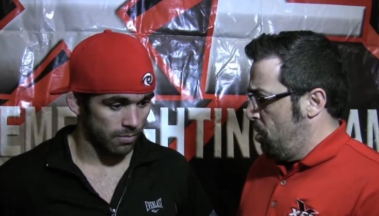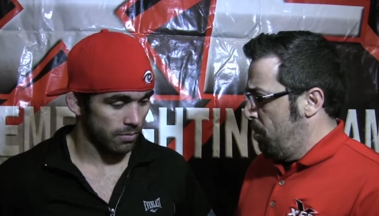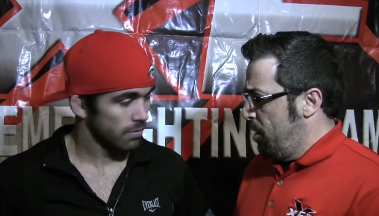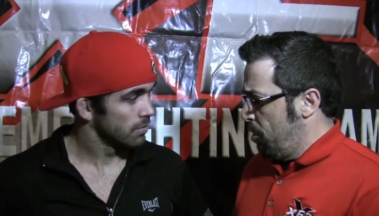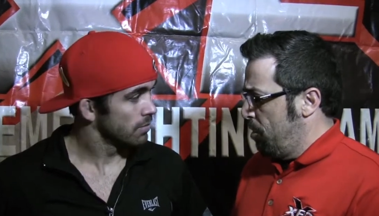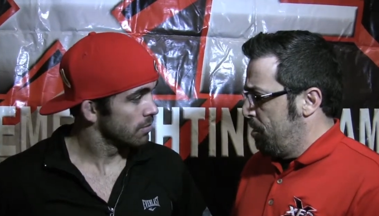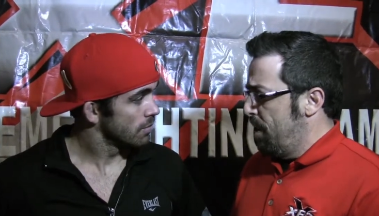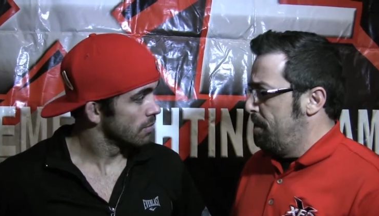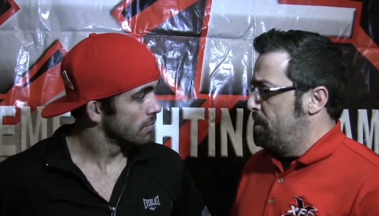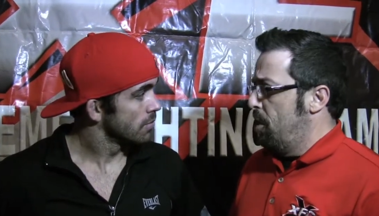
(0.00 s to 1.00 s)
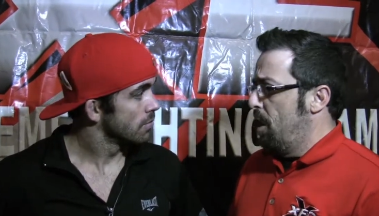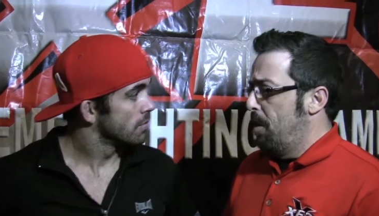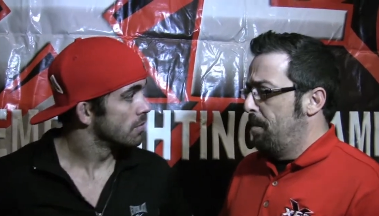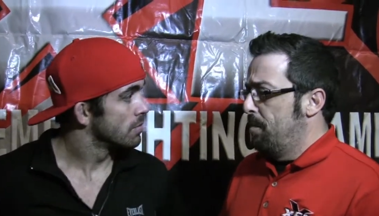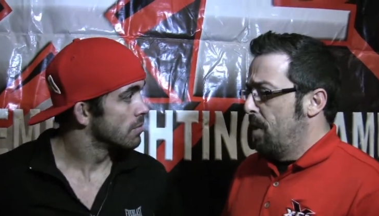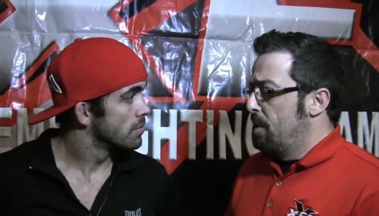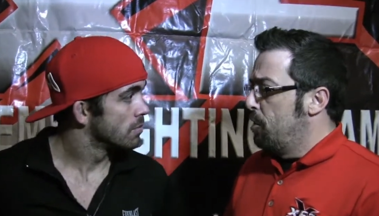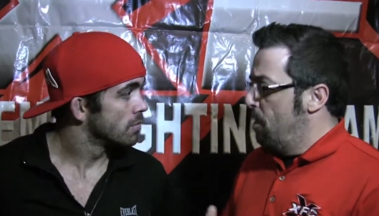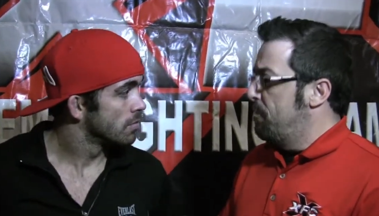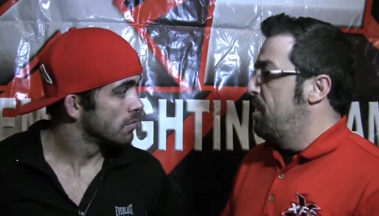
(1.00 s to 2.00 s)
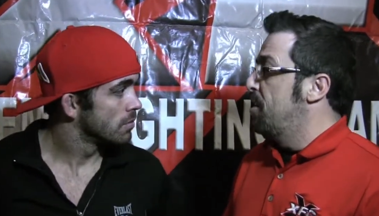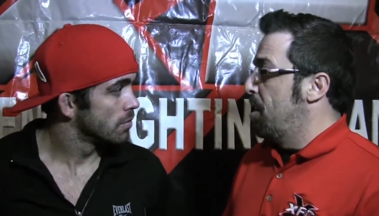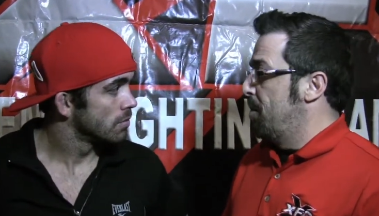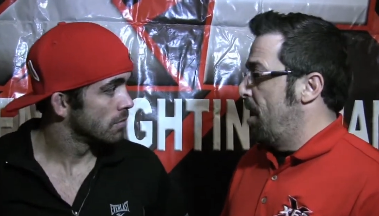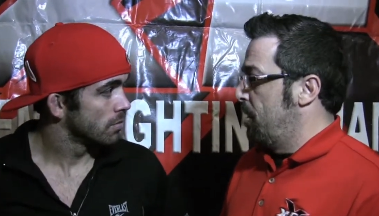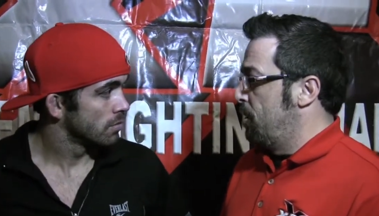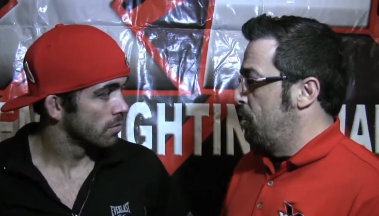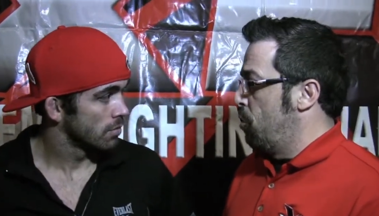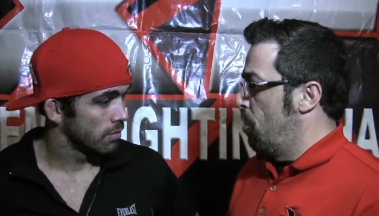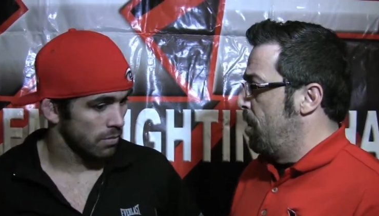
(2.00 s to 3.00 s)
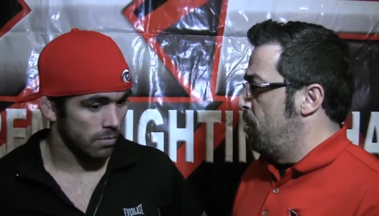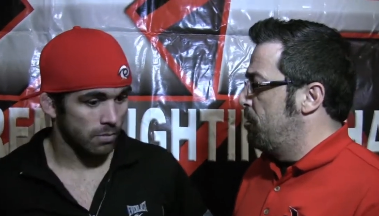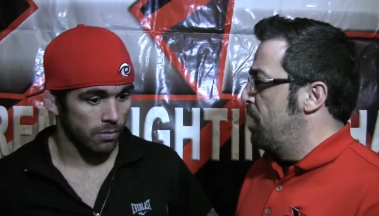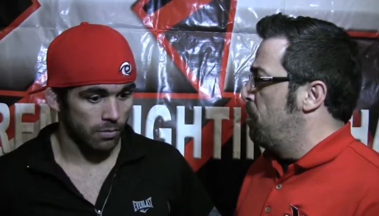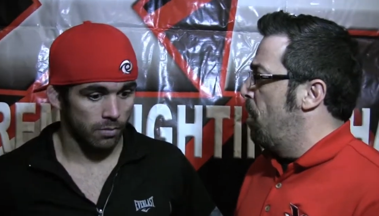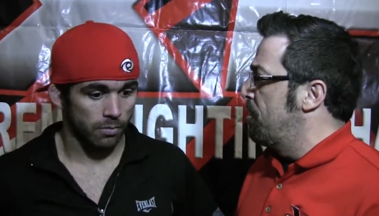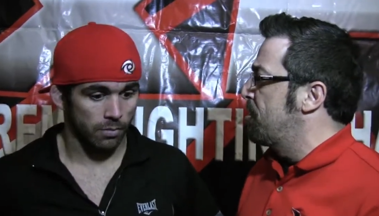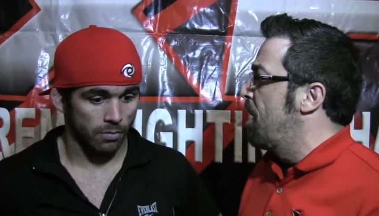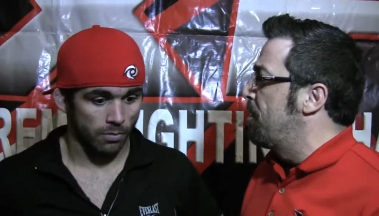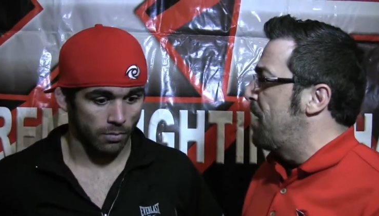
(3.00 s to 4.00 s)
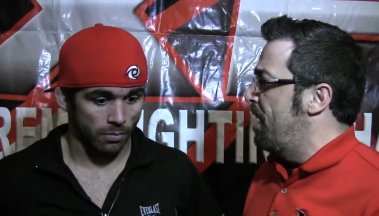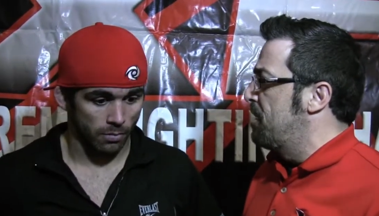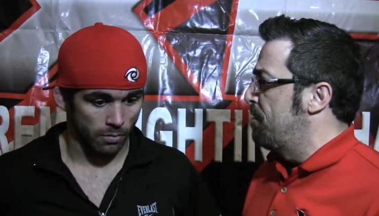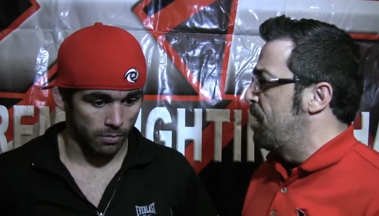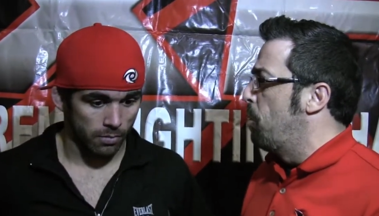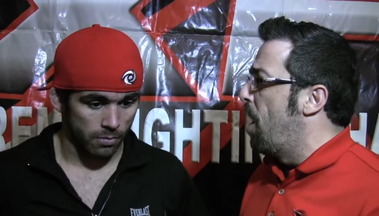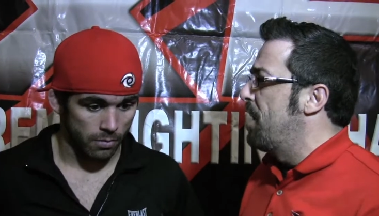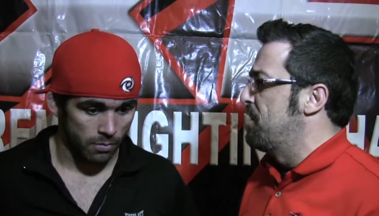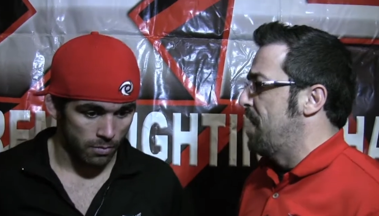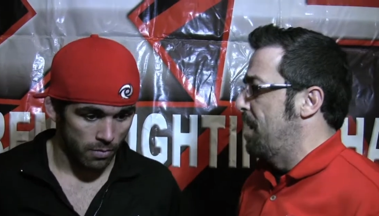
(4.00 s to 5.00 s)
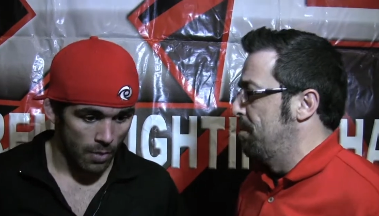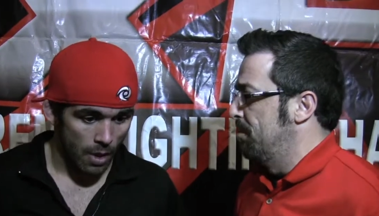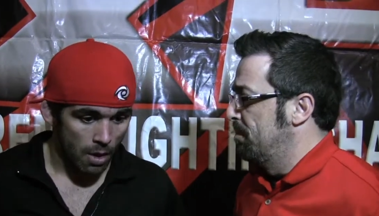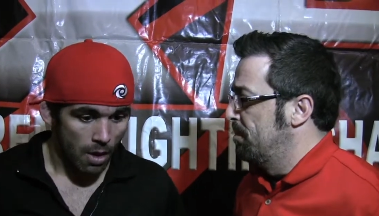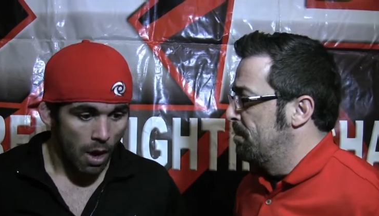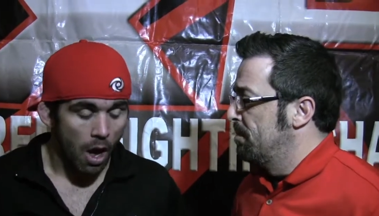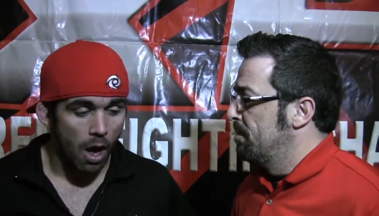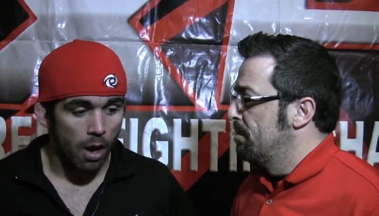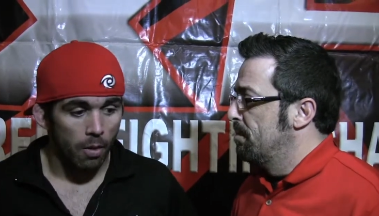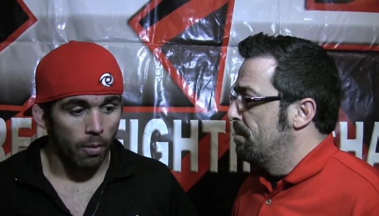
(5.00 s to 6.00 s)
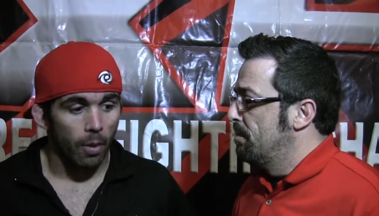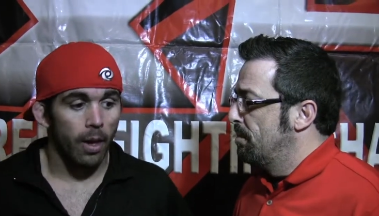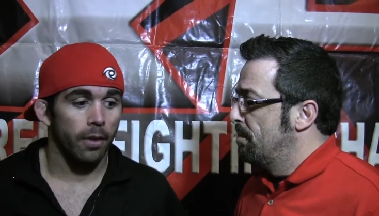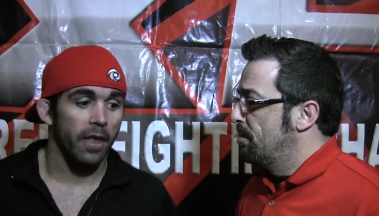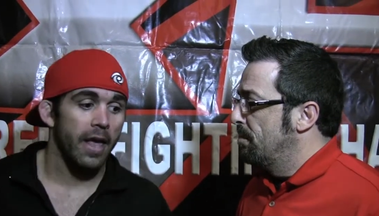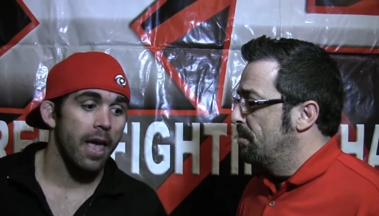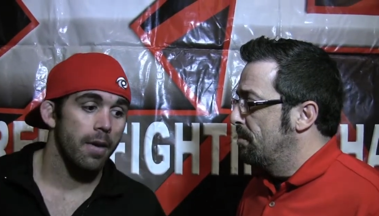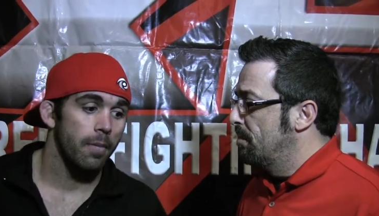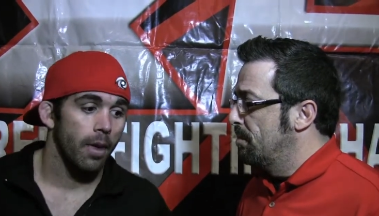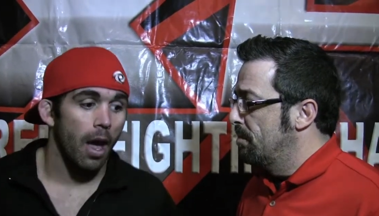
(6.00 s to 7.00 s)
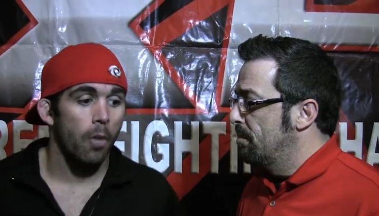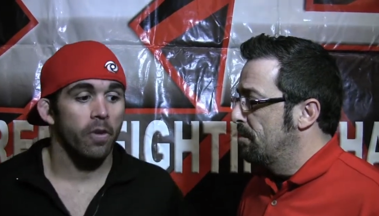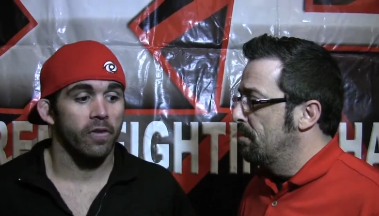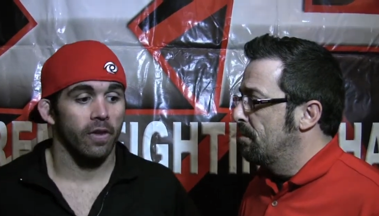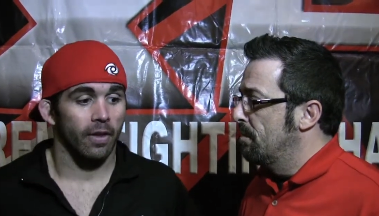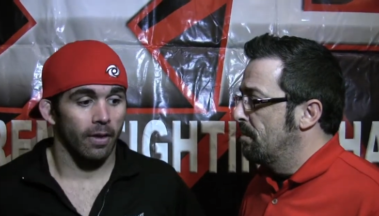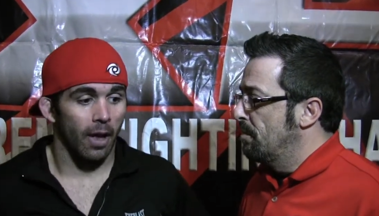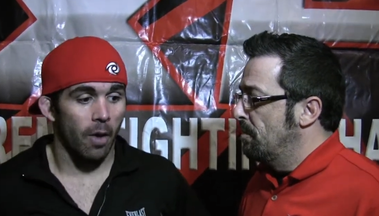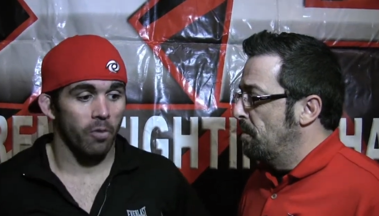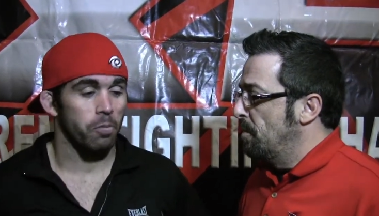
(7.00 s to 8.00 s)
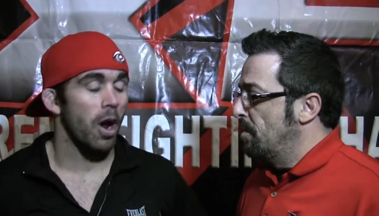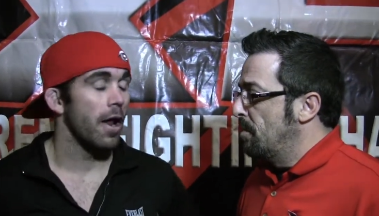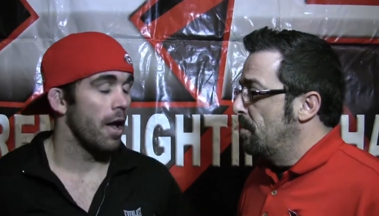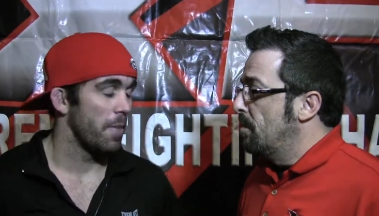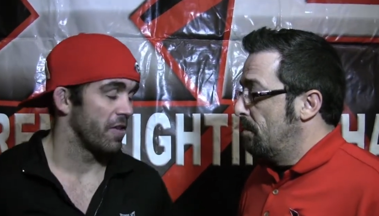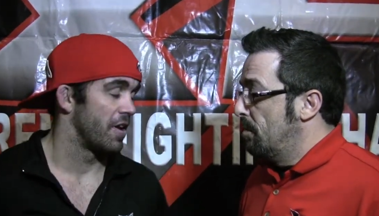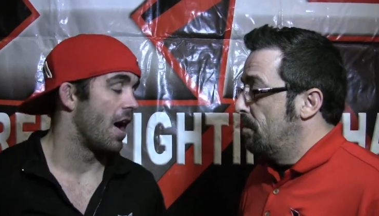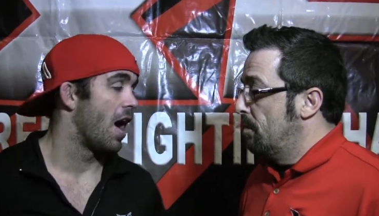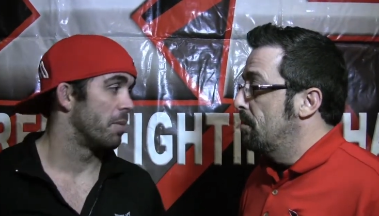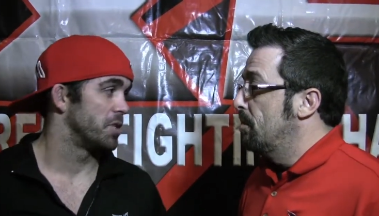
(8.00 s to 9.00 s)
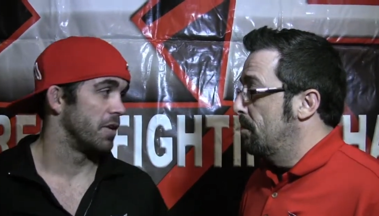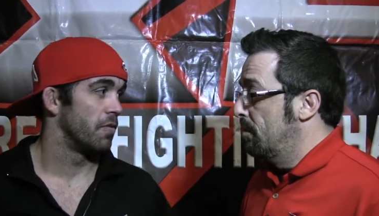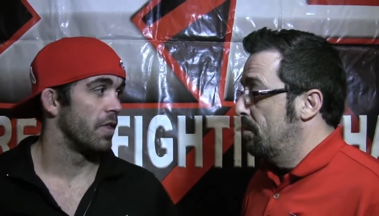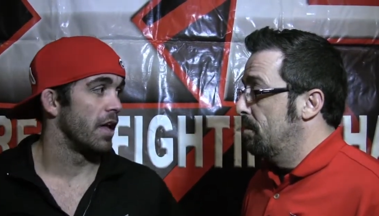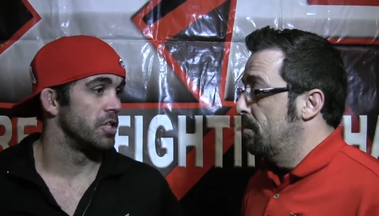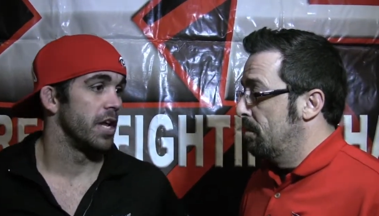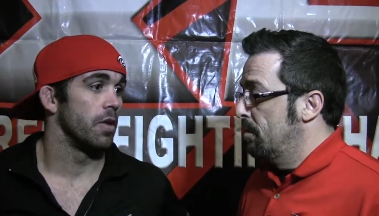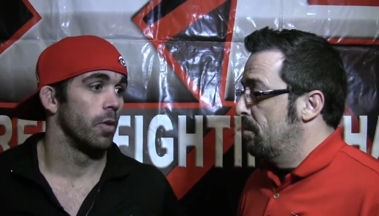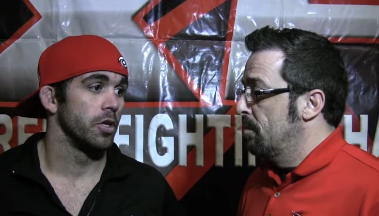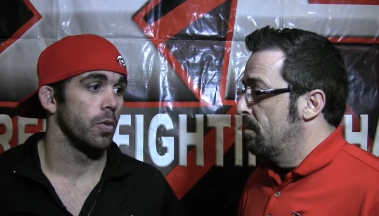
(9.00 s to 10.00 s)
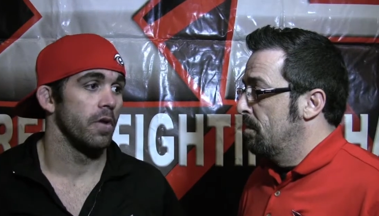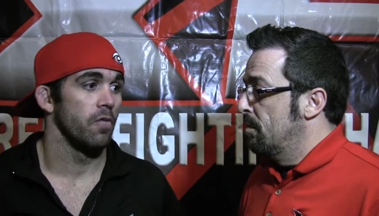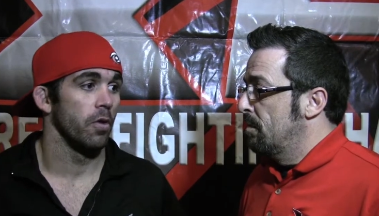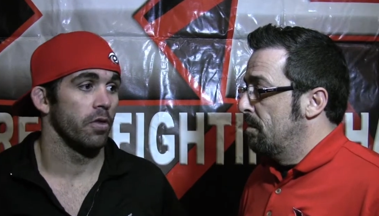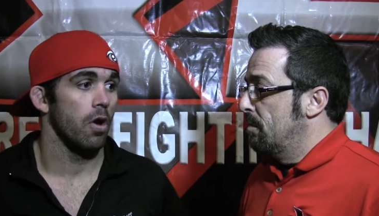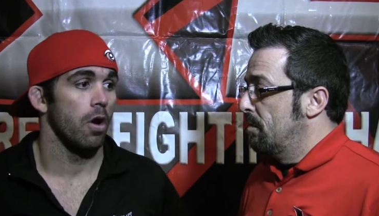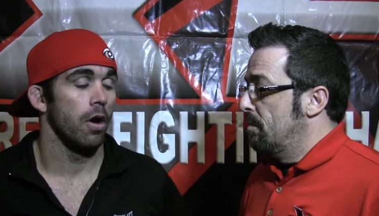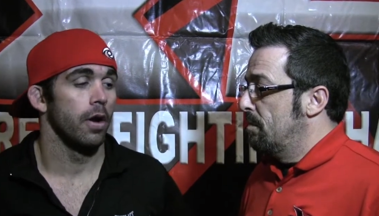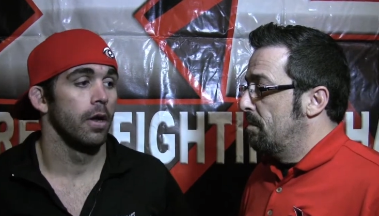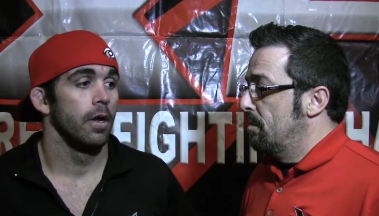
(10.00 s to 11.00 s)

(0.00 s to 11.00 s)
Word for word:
Speaker 1: told me earlier that um, UFC had come knocking at your door, and you said you wanted to stay with the XFC. Why is that?
Speaker 2: Uh, well, they came. I was I was brought up as an option for that January 24th card,